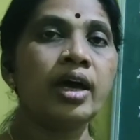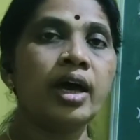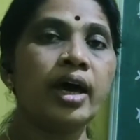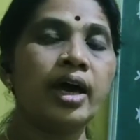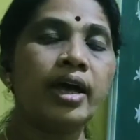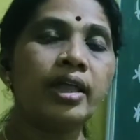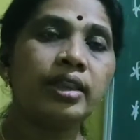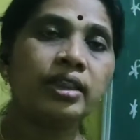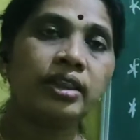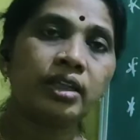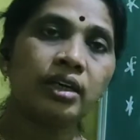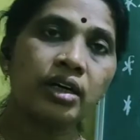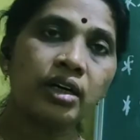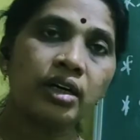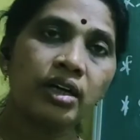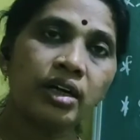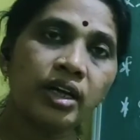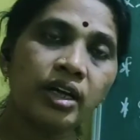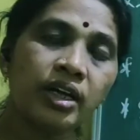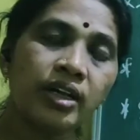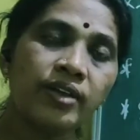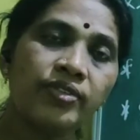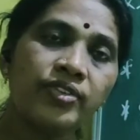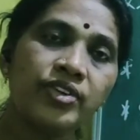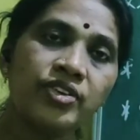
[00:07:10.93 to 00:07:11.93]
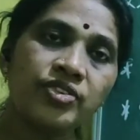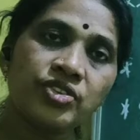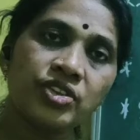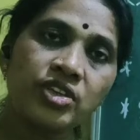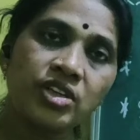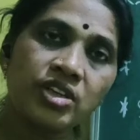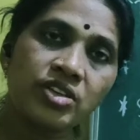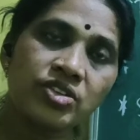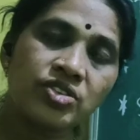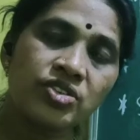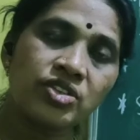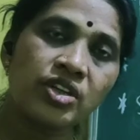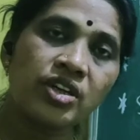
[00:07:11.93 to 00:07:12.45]
and thirdly, this
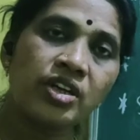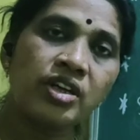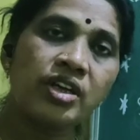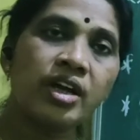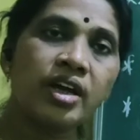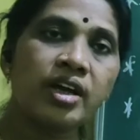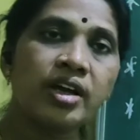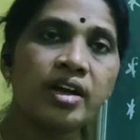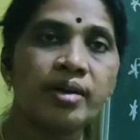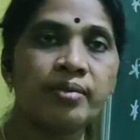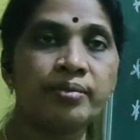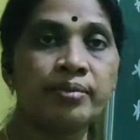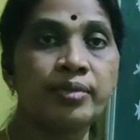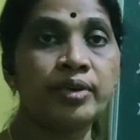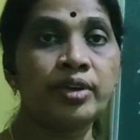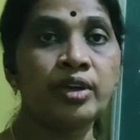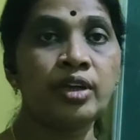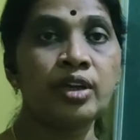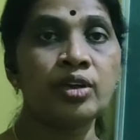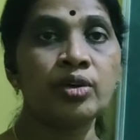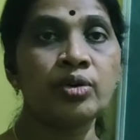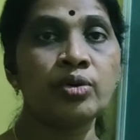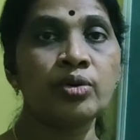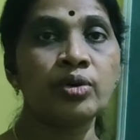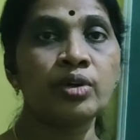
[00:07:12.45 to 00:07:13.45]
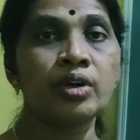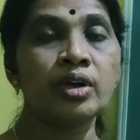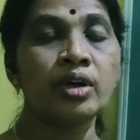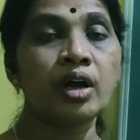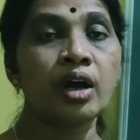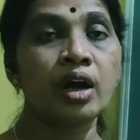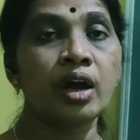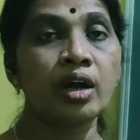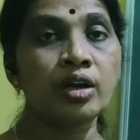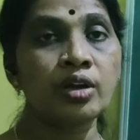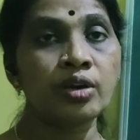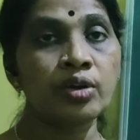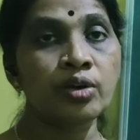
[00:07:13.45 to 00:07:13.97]
East India Company could
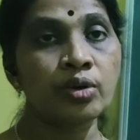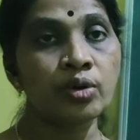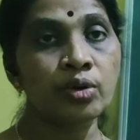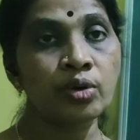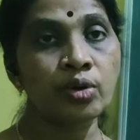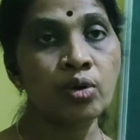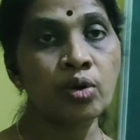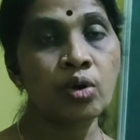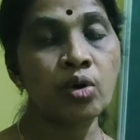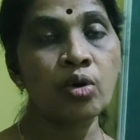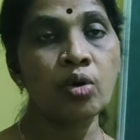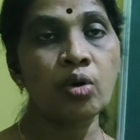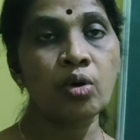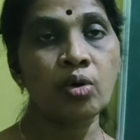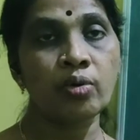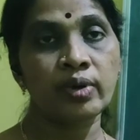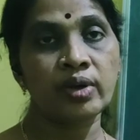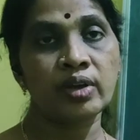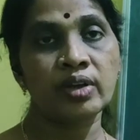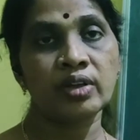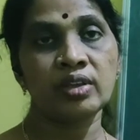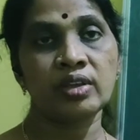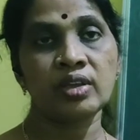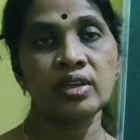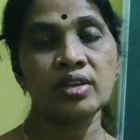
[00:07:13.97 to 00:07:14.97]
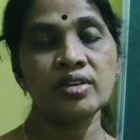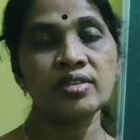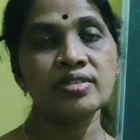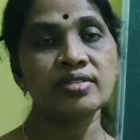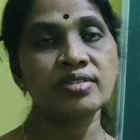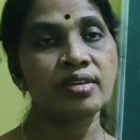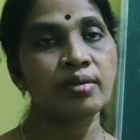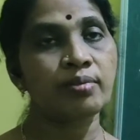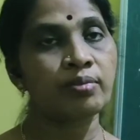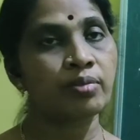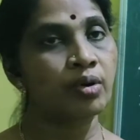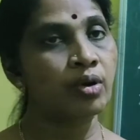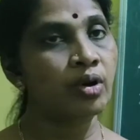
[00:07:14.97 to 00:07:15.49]
control over the
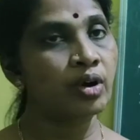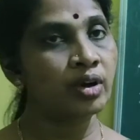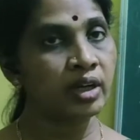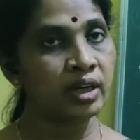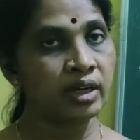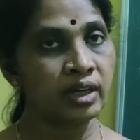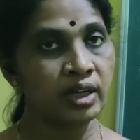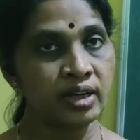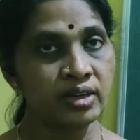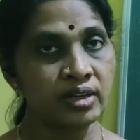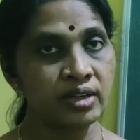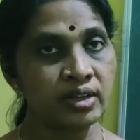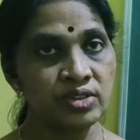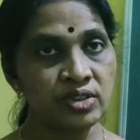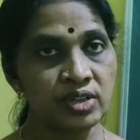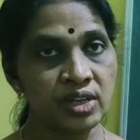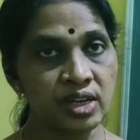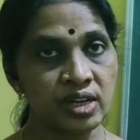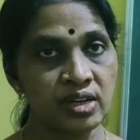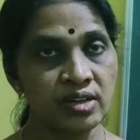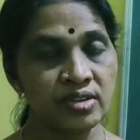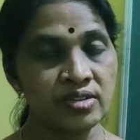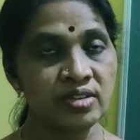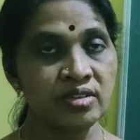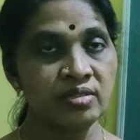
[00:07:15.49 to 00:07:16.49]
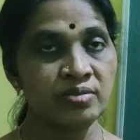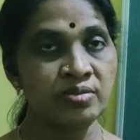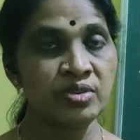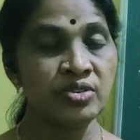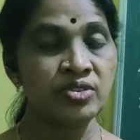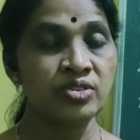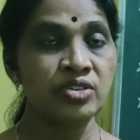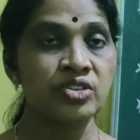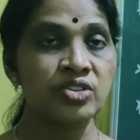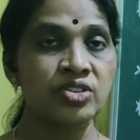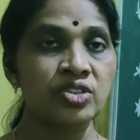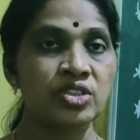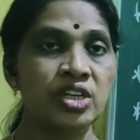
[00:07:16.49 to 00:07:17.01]
subordinate states. That means
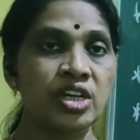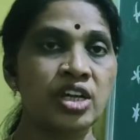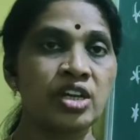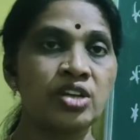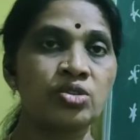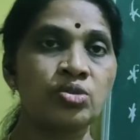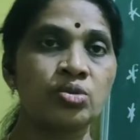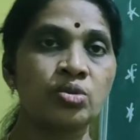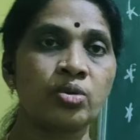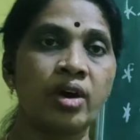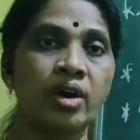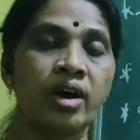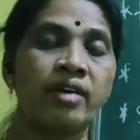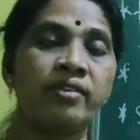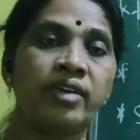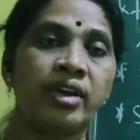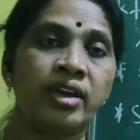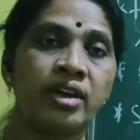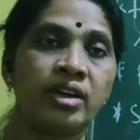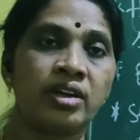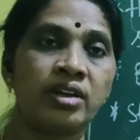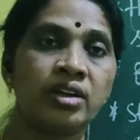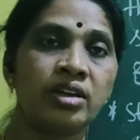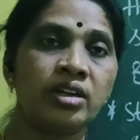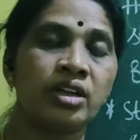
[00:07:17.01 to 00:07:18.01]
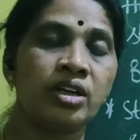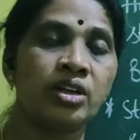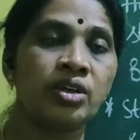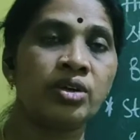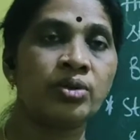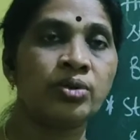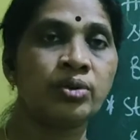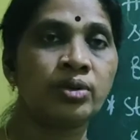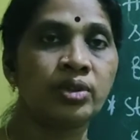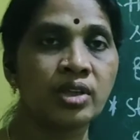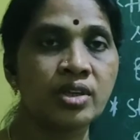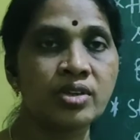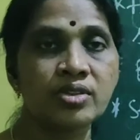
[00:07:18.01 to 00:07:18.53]
the states who have entered into
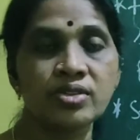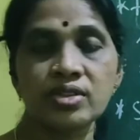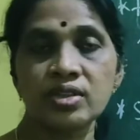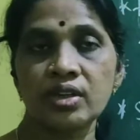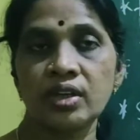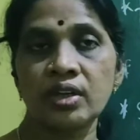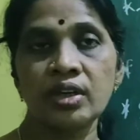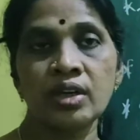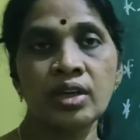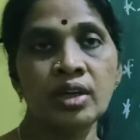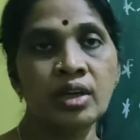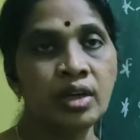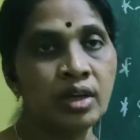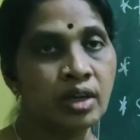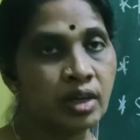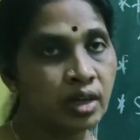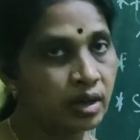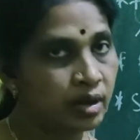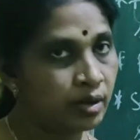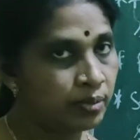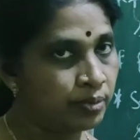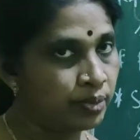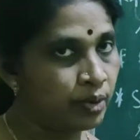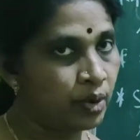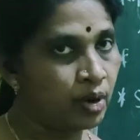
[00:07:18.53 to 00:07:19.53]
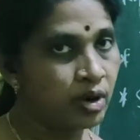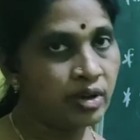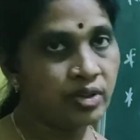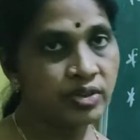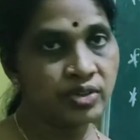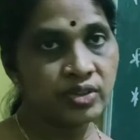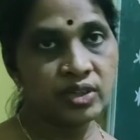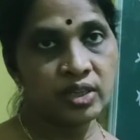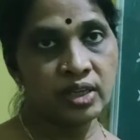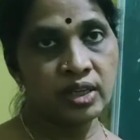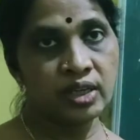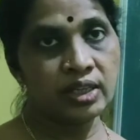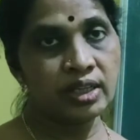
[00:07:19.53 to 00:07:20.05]
this
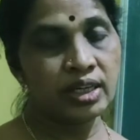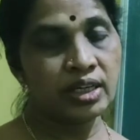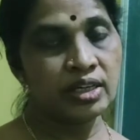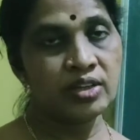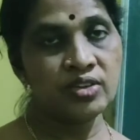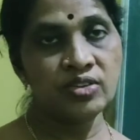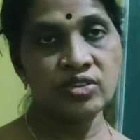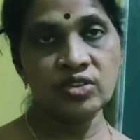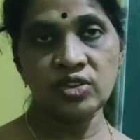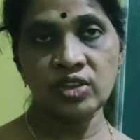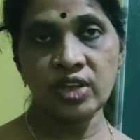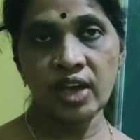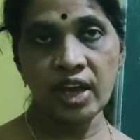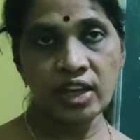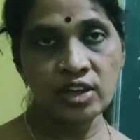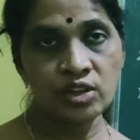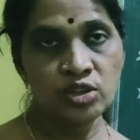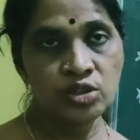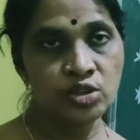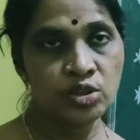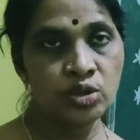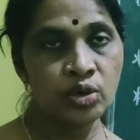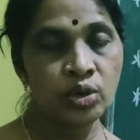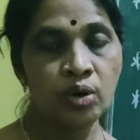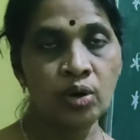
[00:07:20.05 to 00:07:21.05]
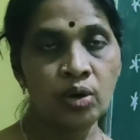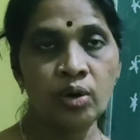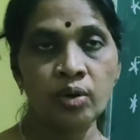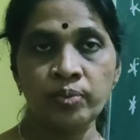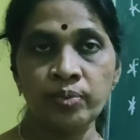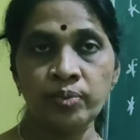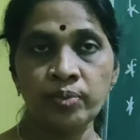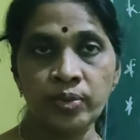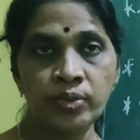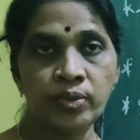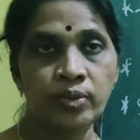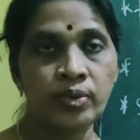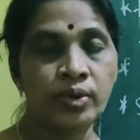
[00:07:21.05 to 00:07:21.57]
policy, that is Tanjore,
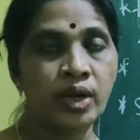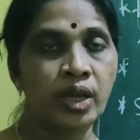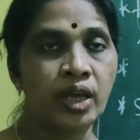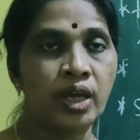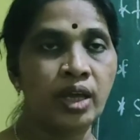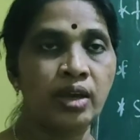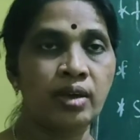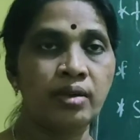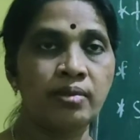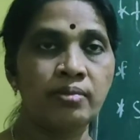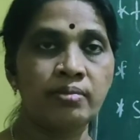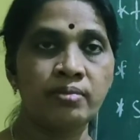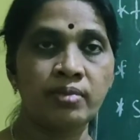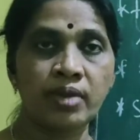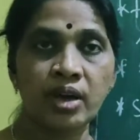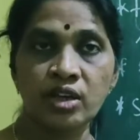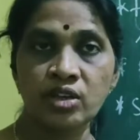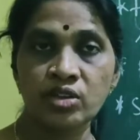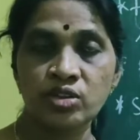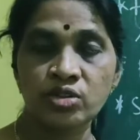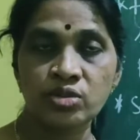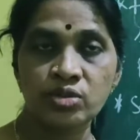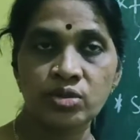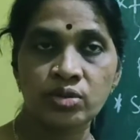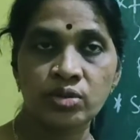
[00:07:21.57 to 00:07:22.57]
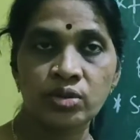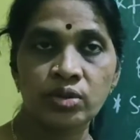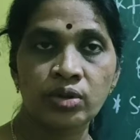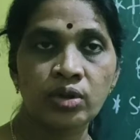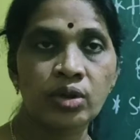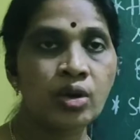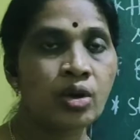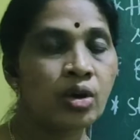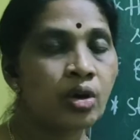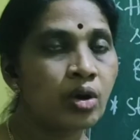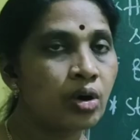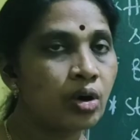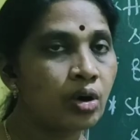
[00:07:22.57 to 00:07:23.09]
Pune, Mysore,
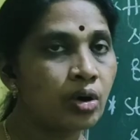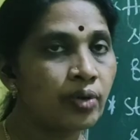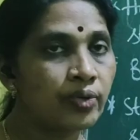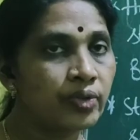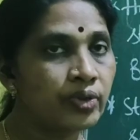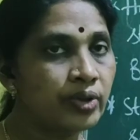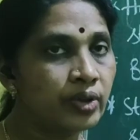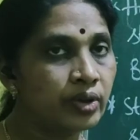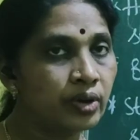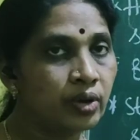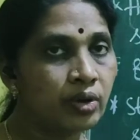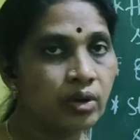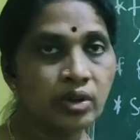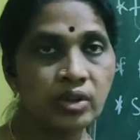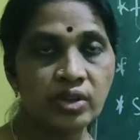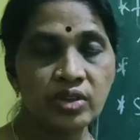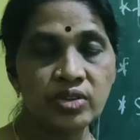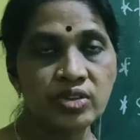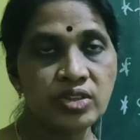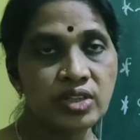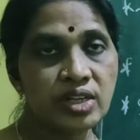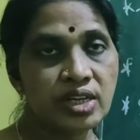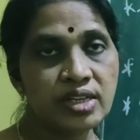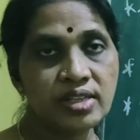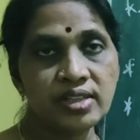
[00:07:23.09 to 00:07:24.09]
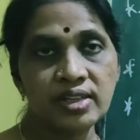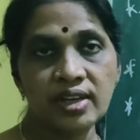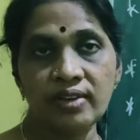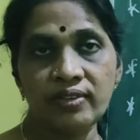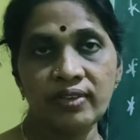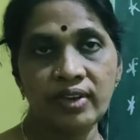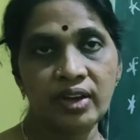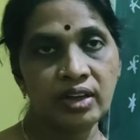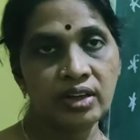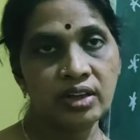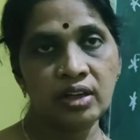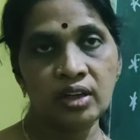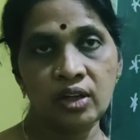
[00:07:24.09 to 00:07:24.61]
all the states have
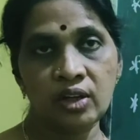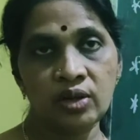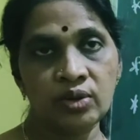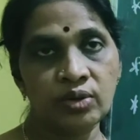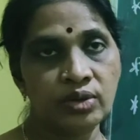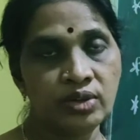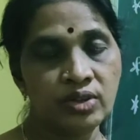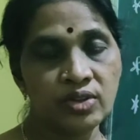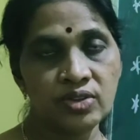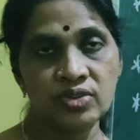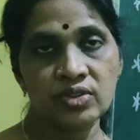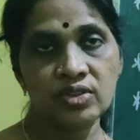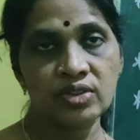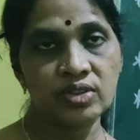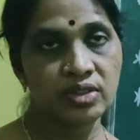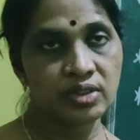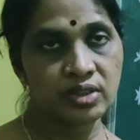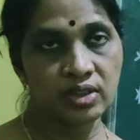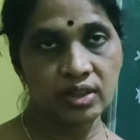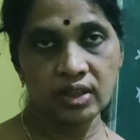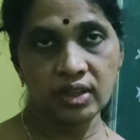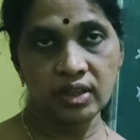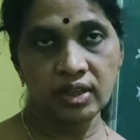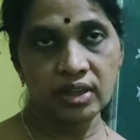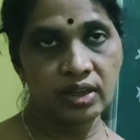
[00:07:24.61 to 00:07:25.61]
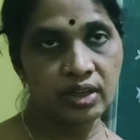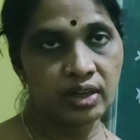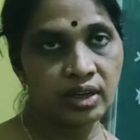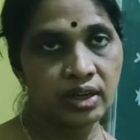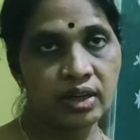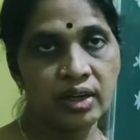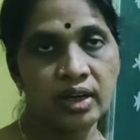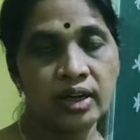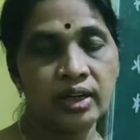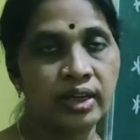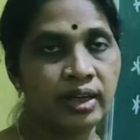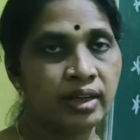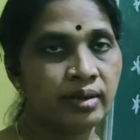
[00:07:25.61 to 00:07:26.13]
entered into this
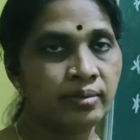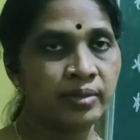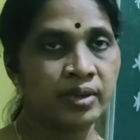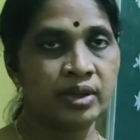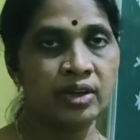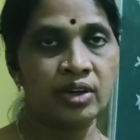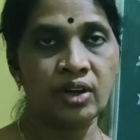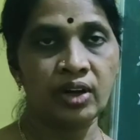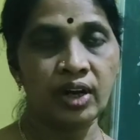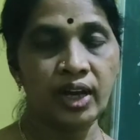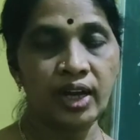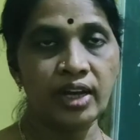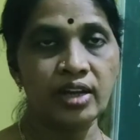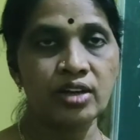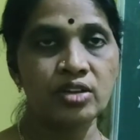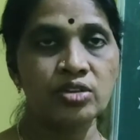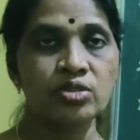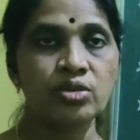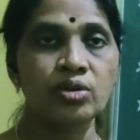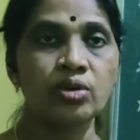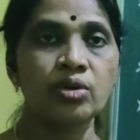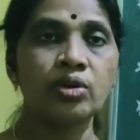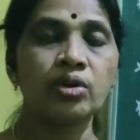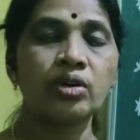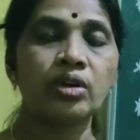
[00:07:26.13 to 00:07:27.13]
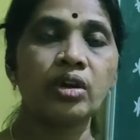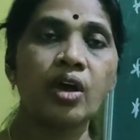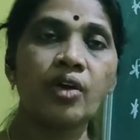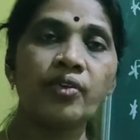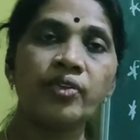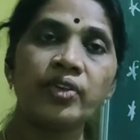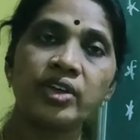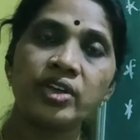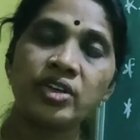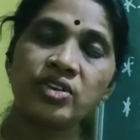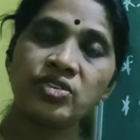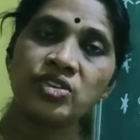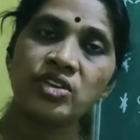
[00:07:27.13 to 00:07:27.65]
agreement, right? So now the
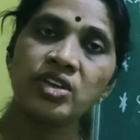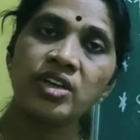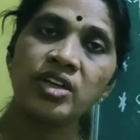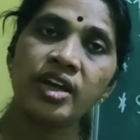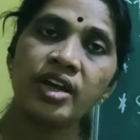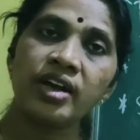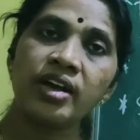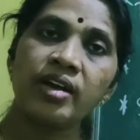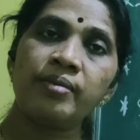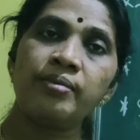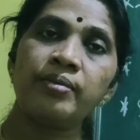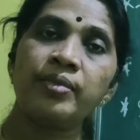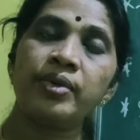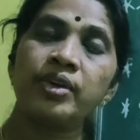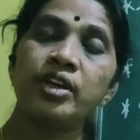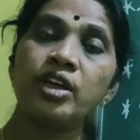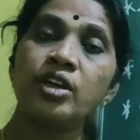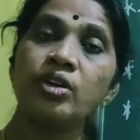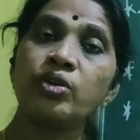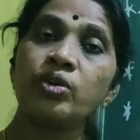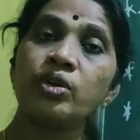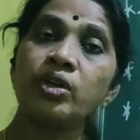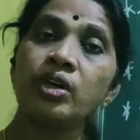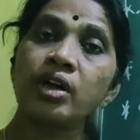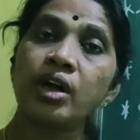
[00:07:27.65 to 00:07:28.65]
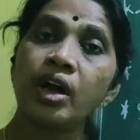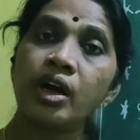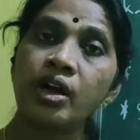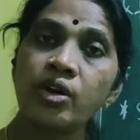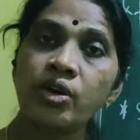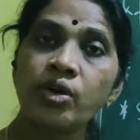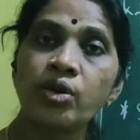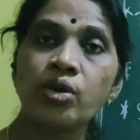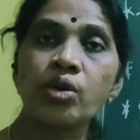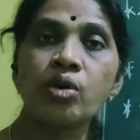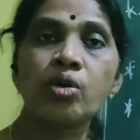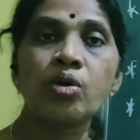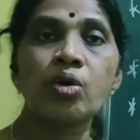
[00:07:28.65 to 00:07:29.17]
East India Company could
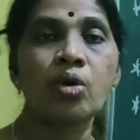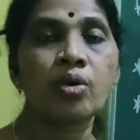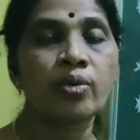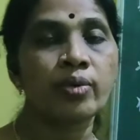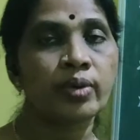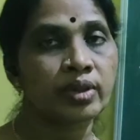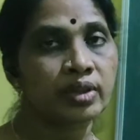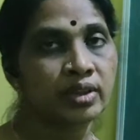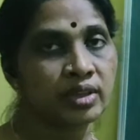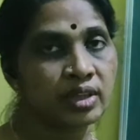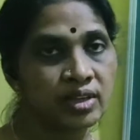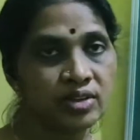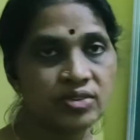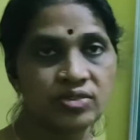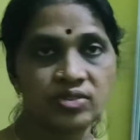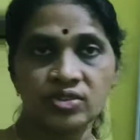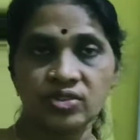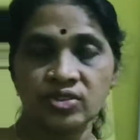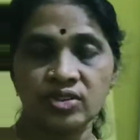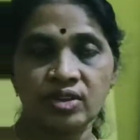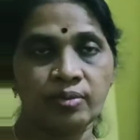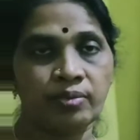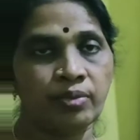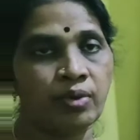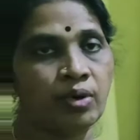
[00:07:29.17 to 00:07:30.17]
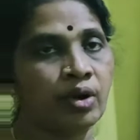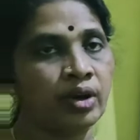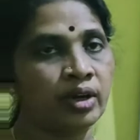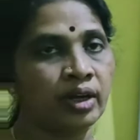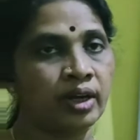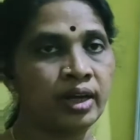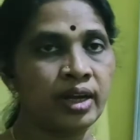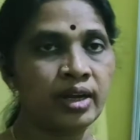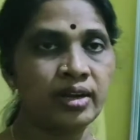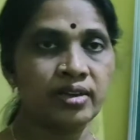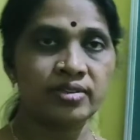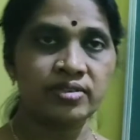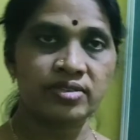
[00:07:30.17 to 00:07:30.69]
control over these
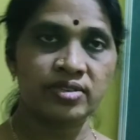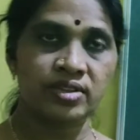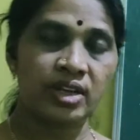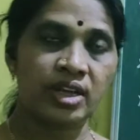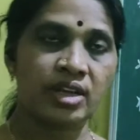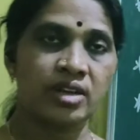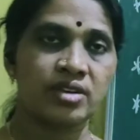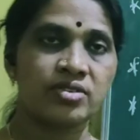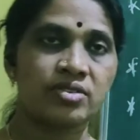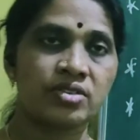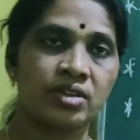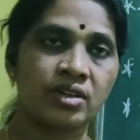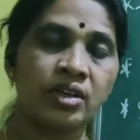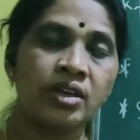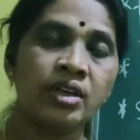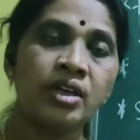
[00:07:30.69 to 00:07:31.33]
subordinate states.